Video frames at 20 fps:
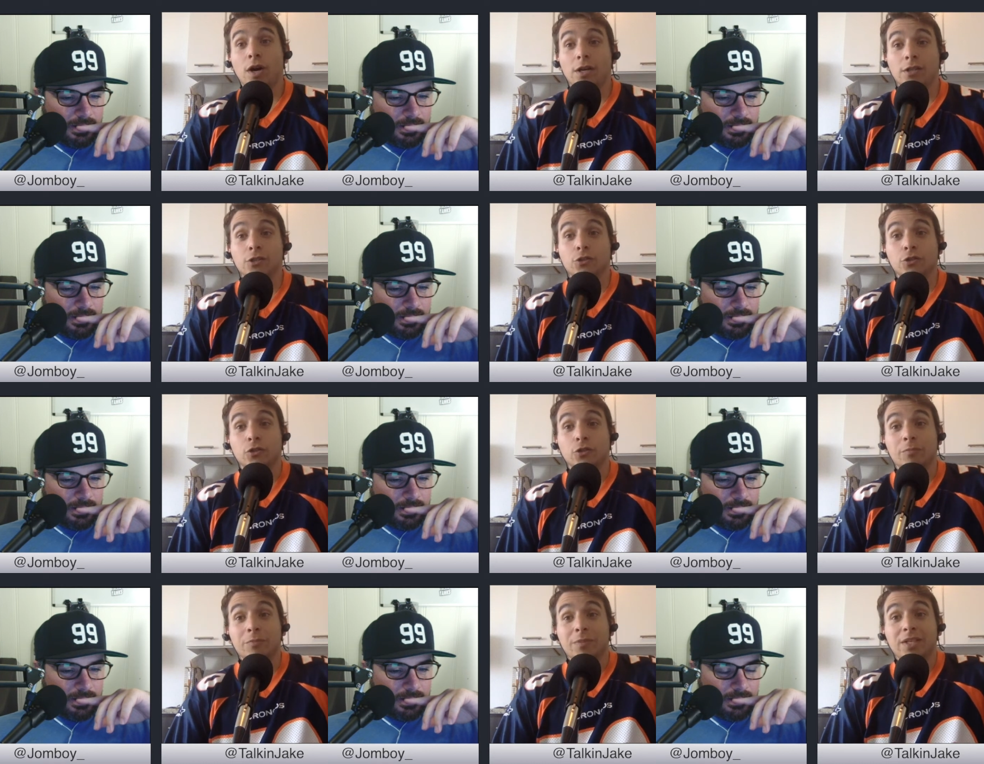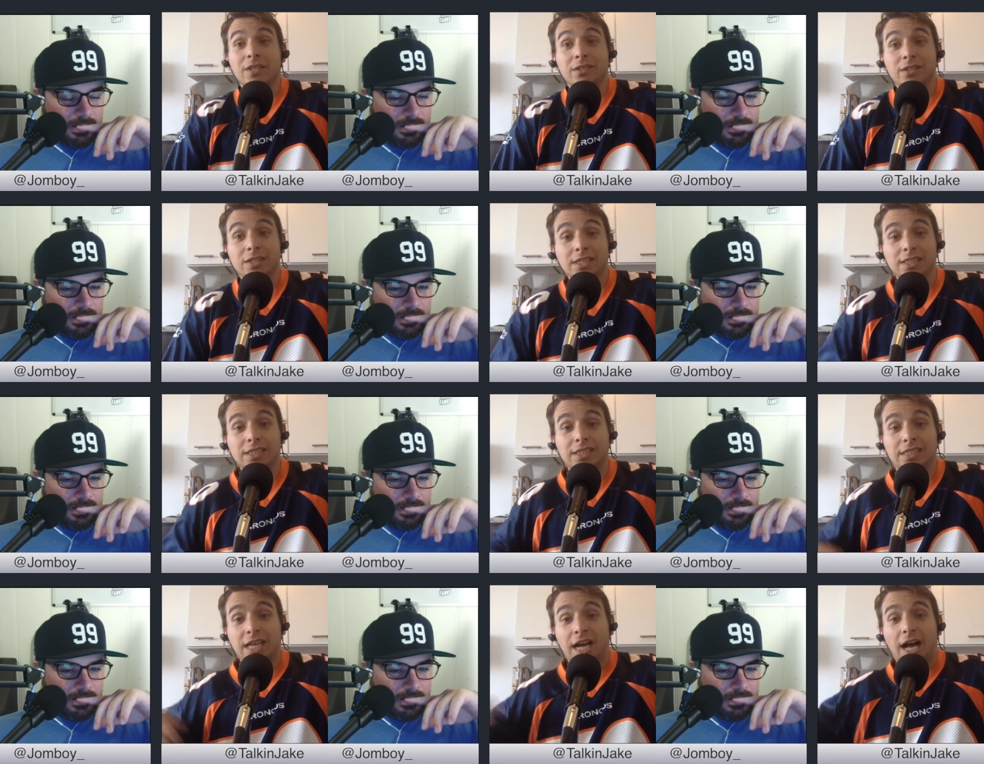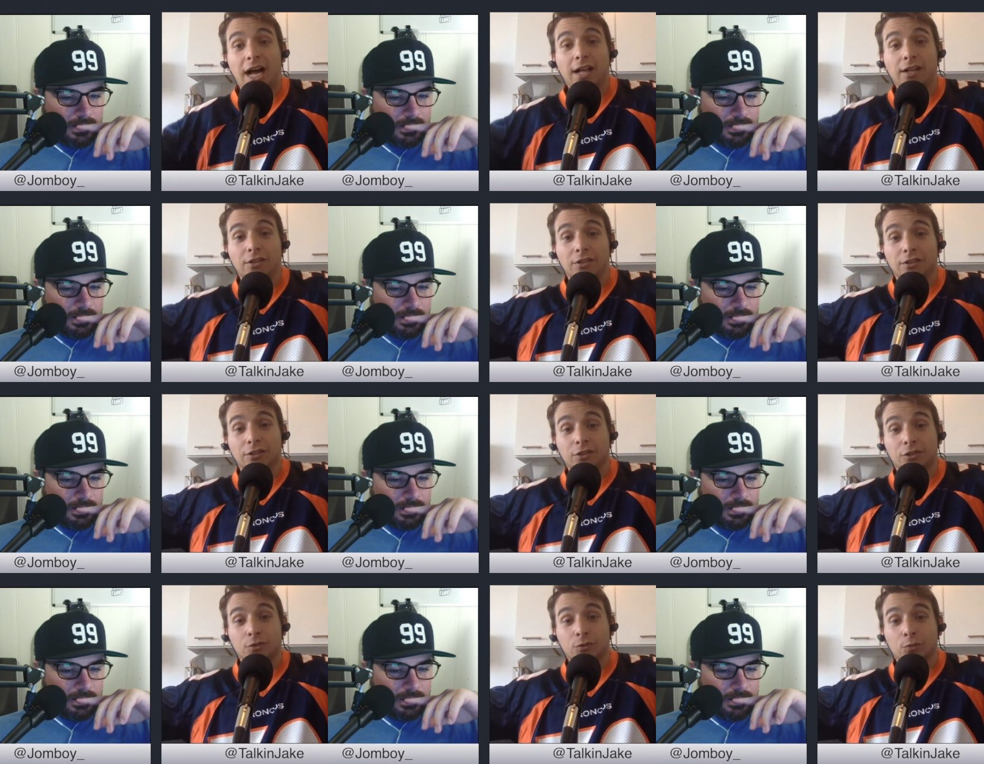Speaker 1: hundred million
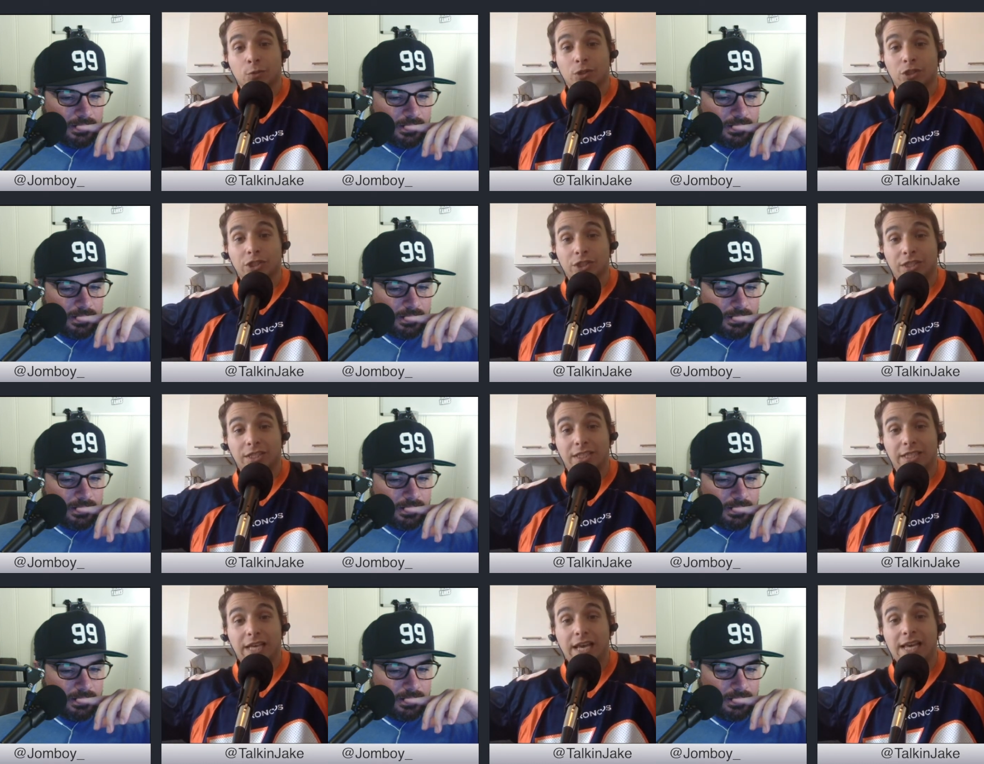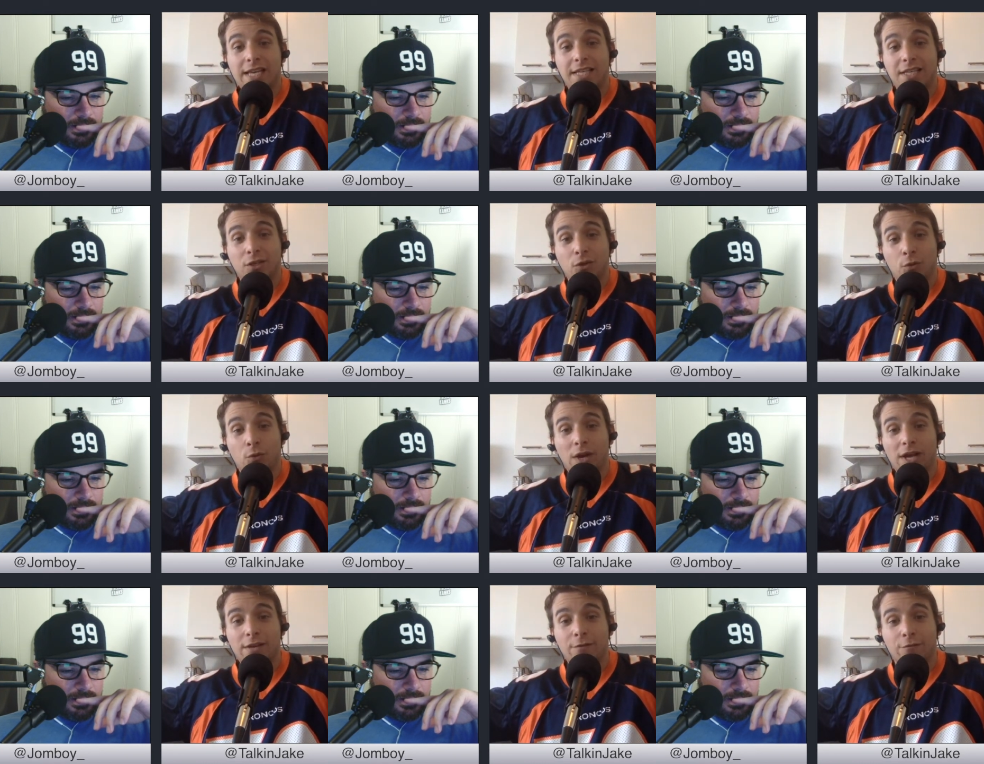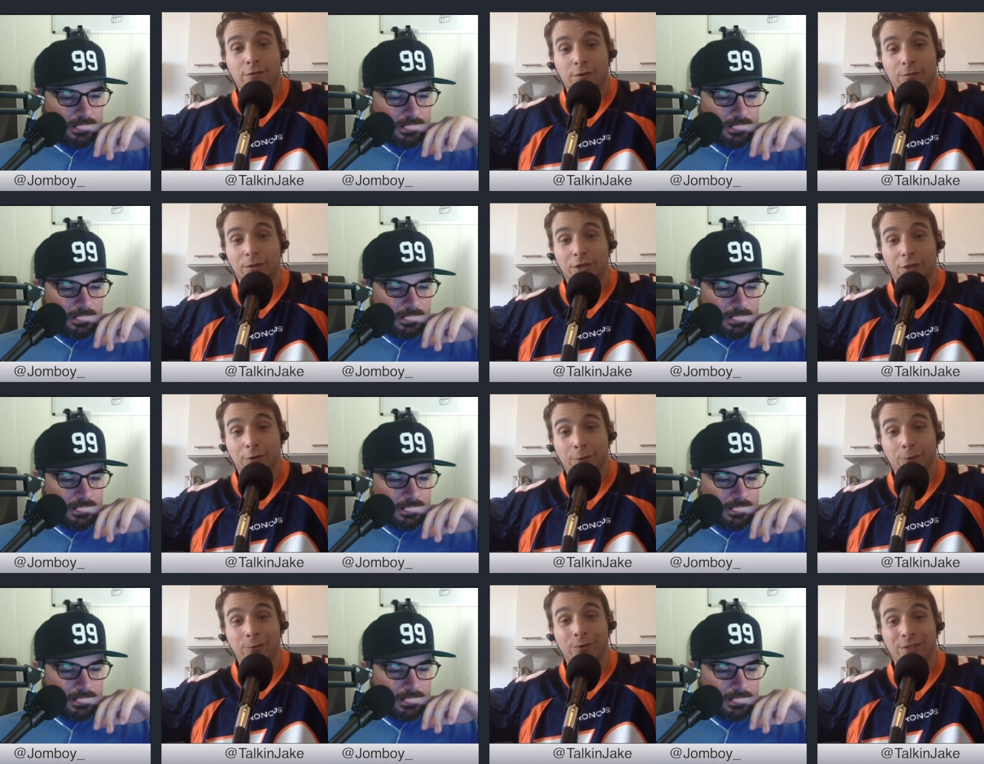dollars were just taken away from
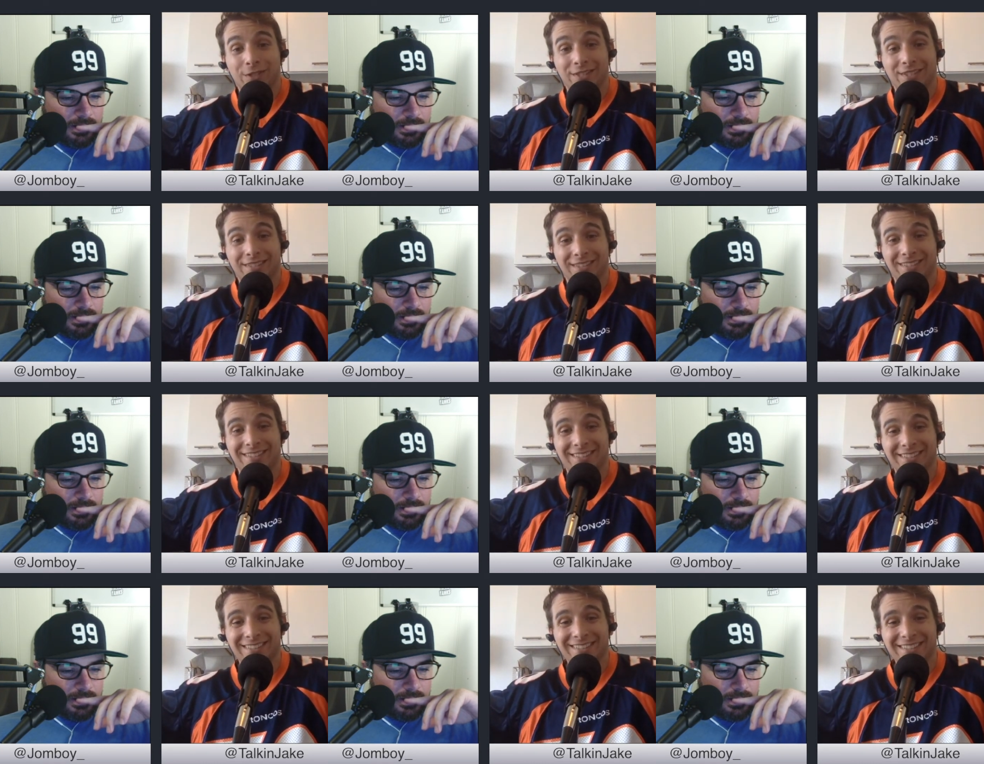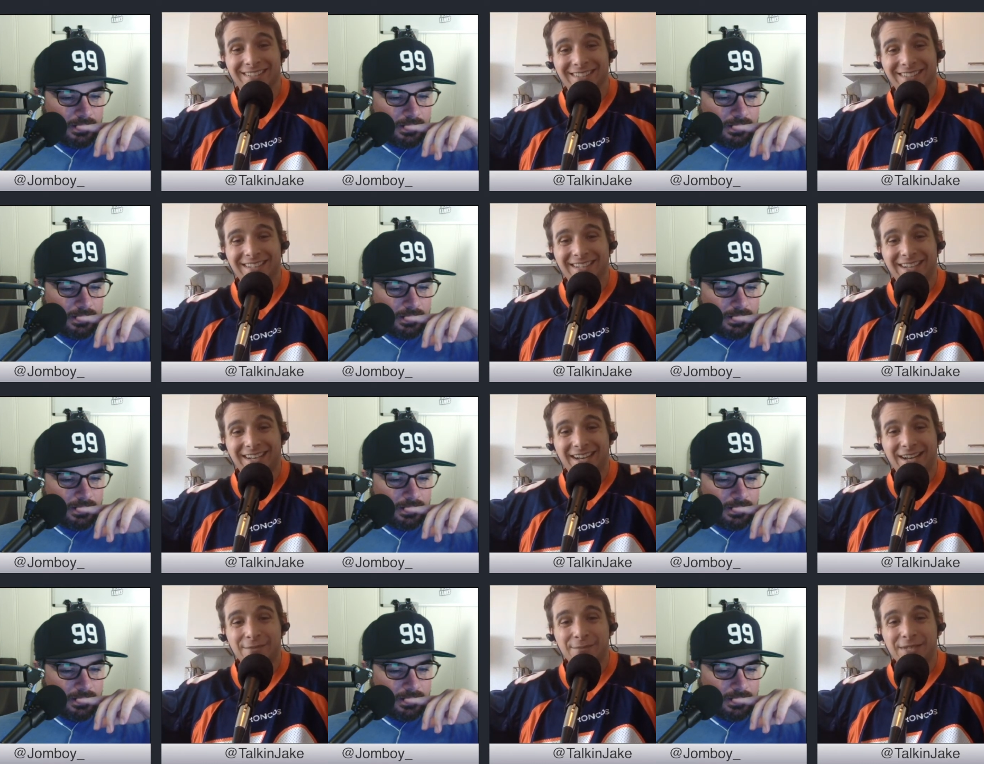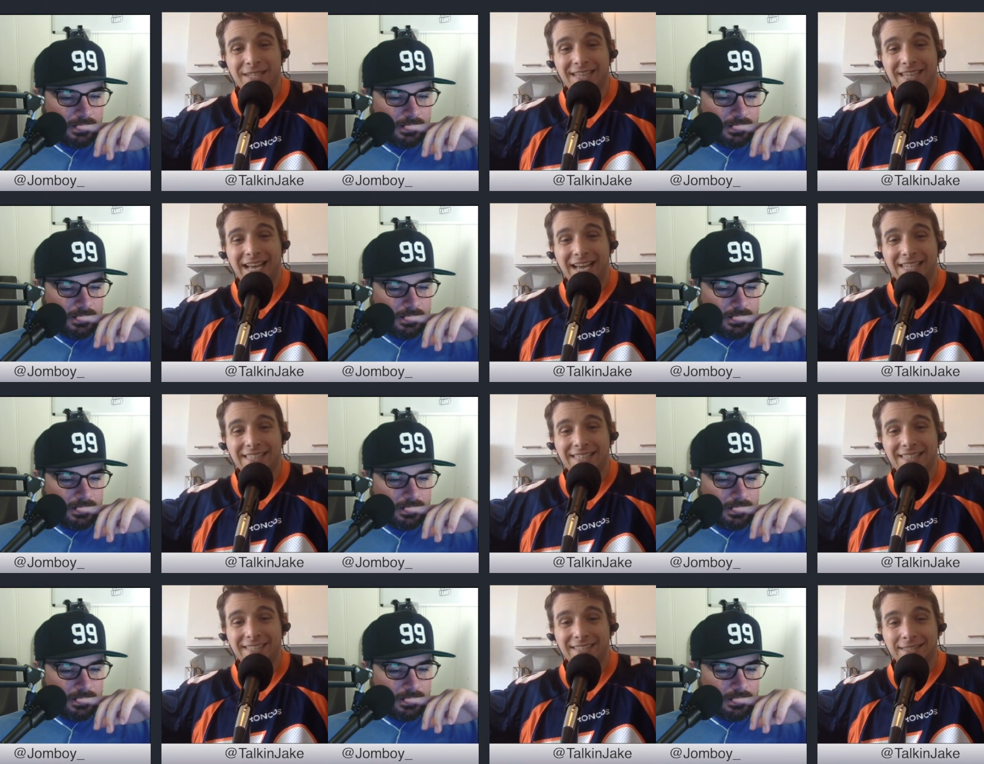you. I mean,
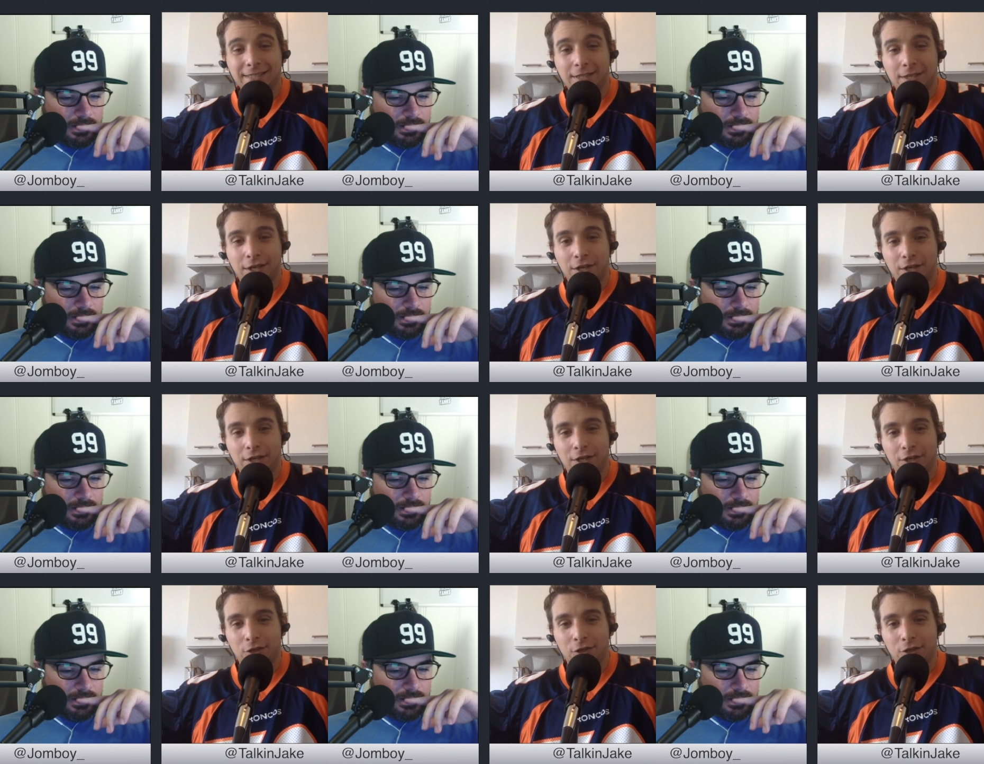that's an